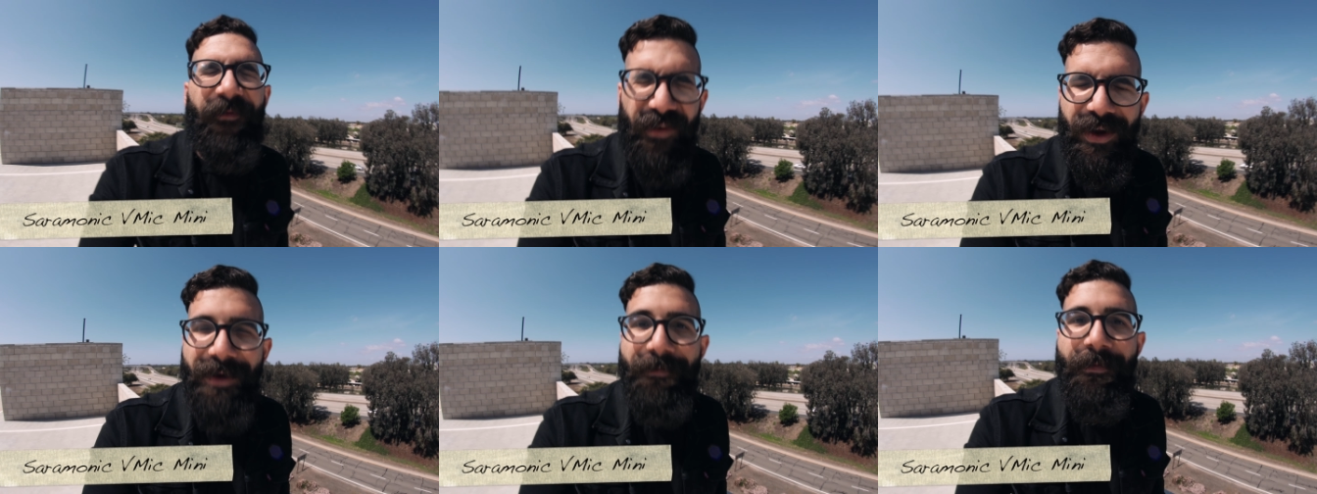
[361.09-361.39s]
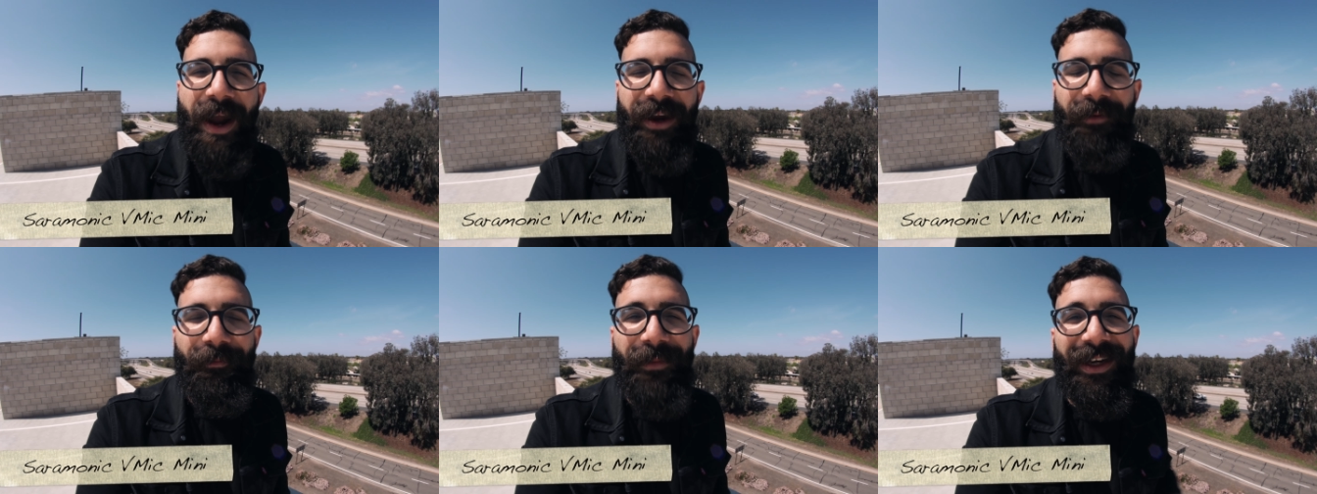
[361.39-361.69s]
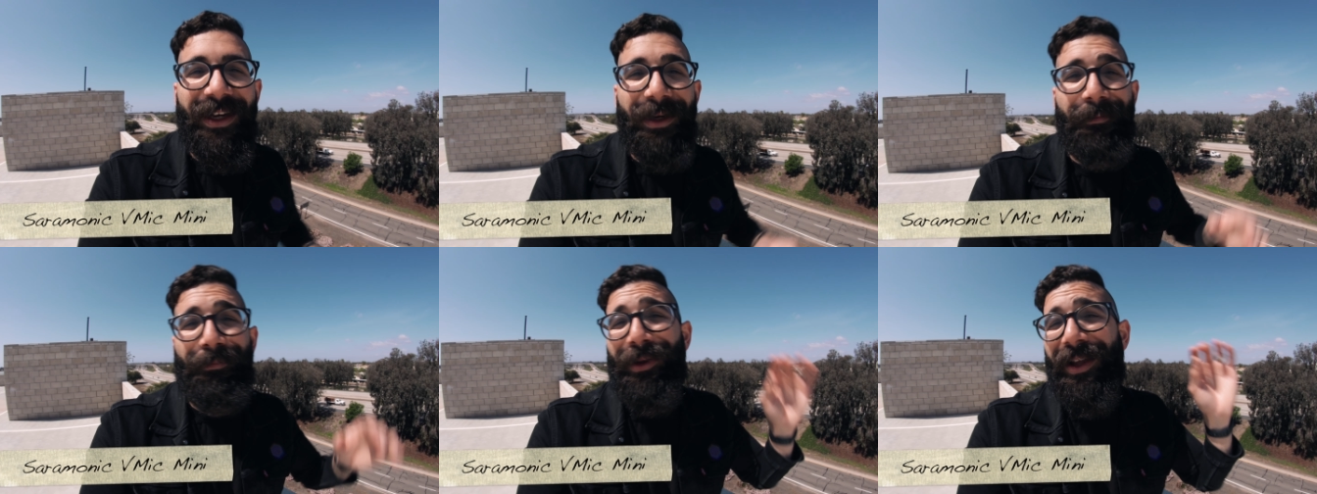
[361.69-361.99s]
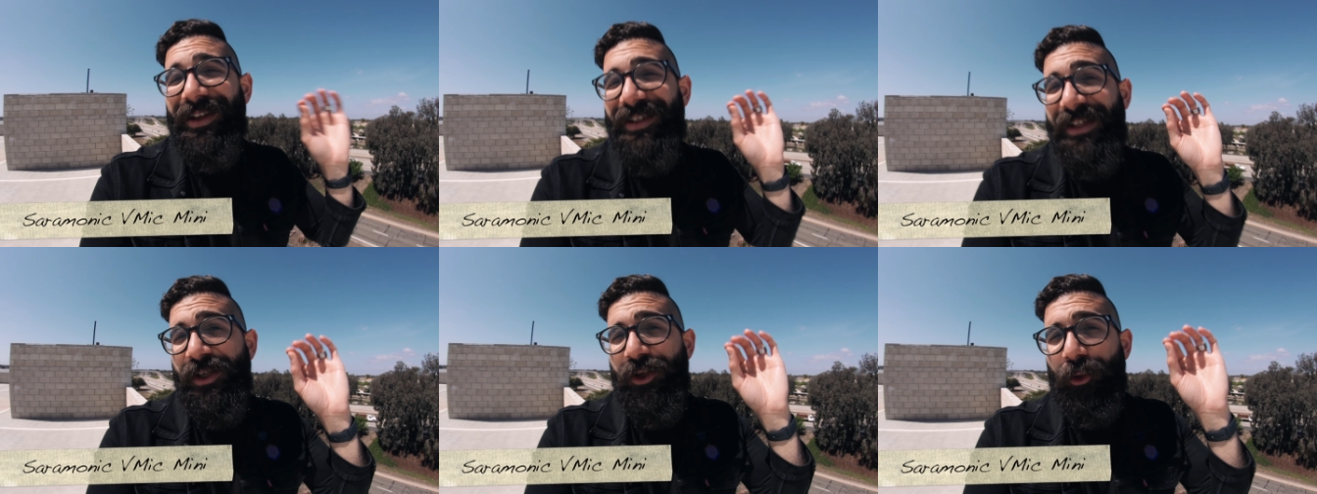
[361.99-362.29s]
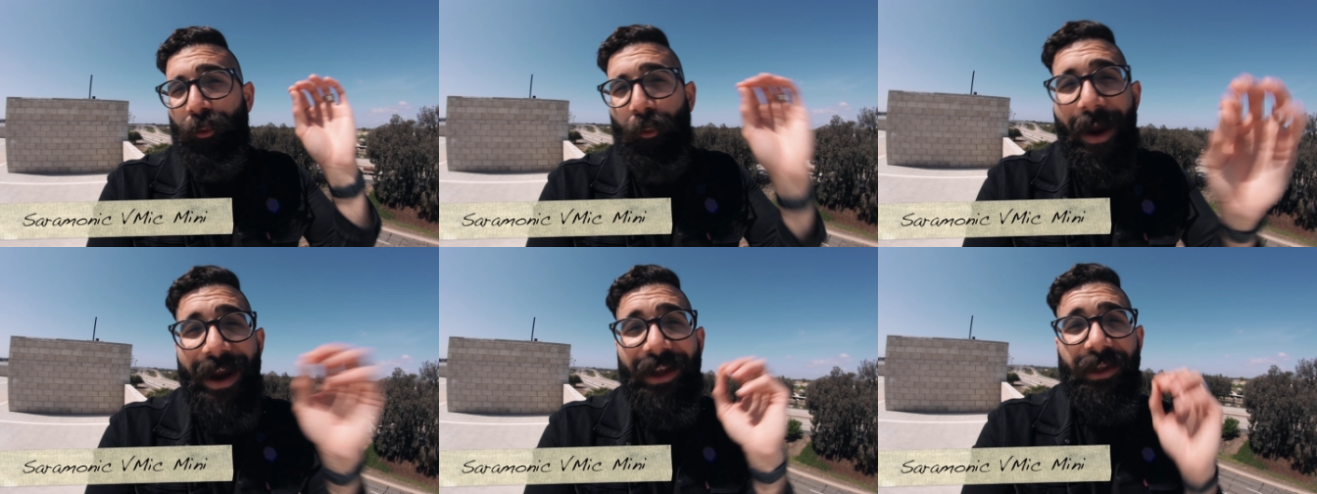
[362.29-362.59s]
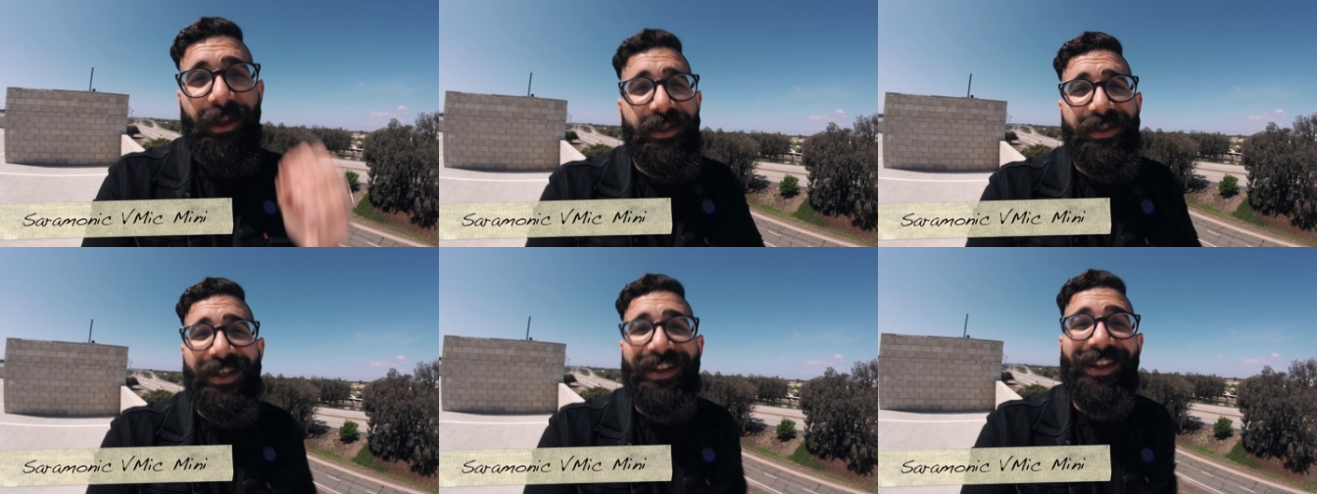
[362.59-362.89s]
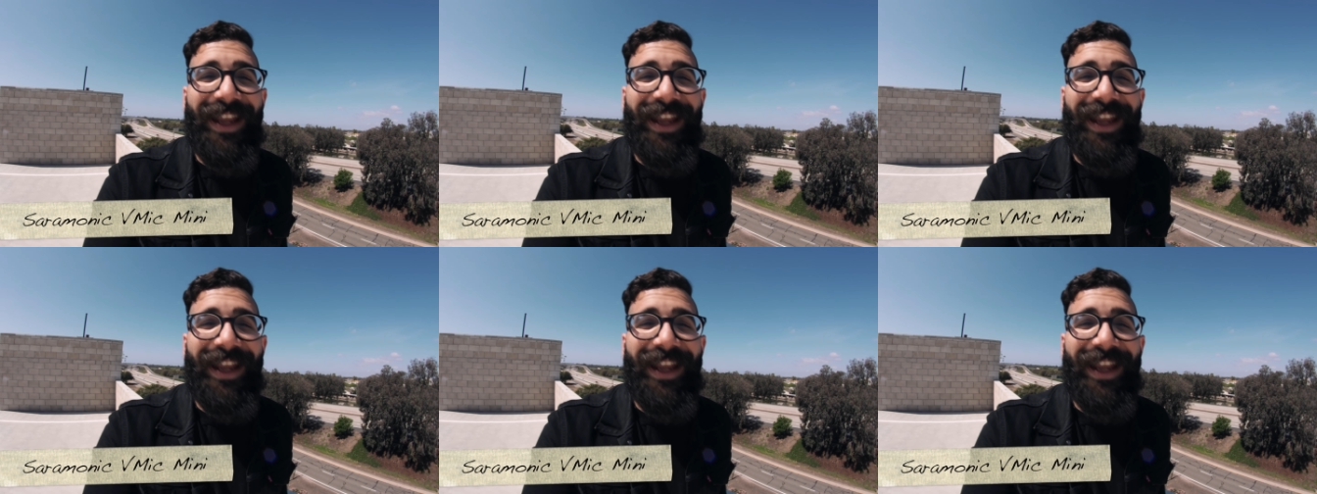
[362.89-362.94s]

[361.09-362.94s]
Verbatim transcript: VMic Mini plugged in directly to